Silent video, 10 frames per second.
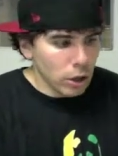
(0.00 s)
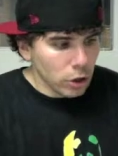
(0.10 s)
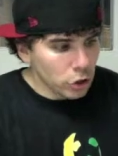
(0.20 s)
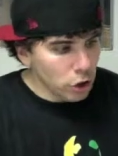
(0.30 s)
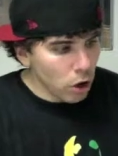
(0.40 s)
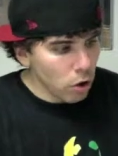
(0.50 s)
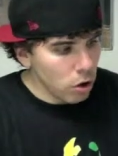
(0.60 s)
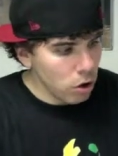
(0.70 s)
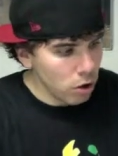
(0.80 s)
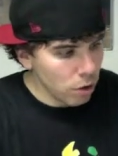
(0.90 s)
So
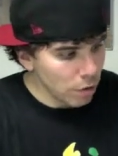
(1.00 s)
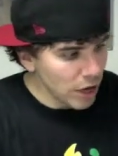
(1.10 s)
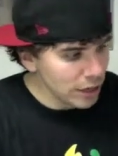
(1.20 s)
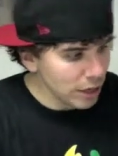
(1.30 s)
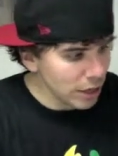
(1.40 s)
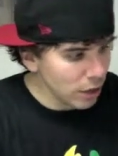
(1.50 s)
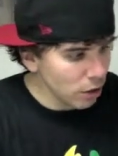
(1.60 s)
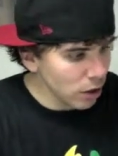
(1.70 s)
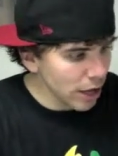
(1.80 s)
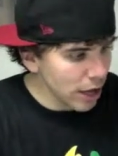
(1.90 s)
that's the deal.